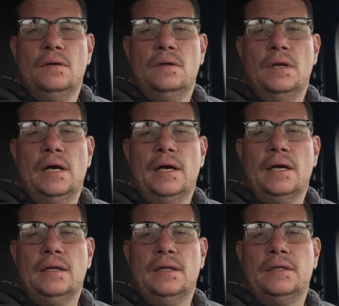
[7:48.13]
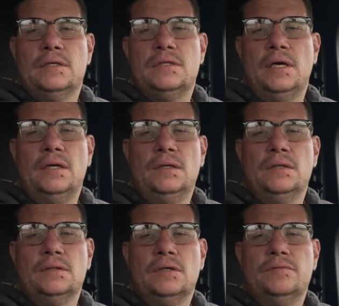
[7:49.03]
Now I gotta let this settle
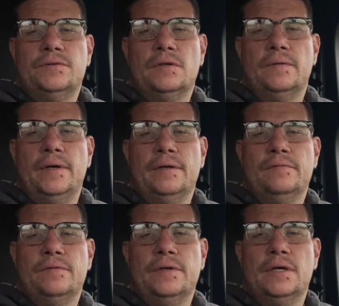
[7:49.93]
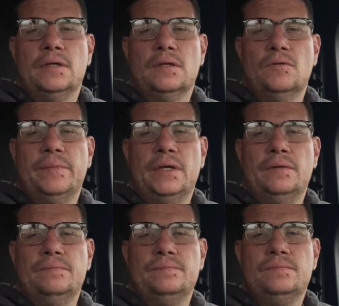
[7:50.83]
and go for a run here in a little bit.
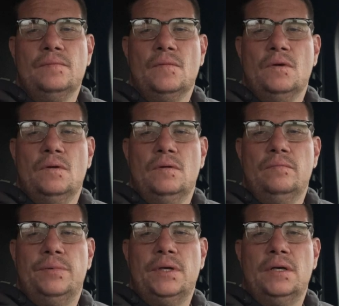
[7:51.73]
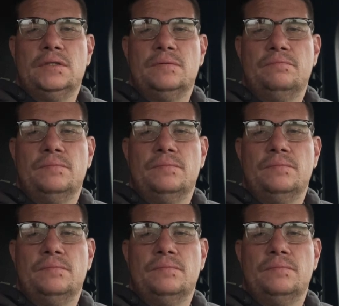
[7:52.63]
Put on some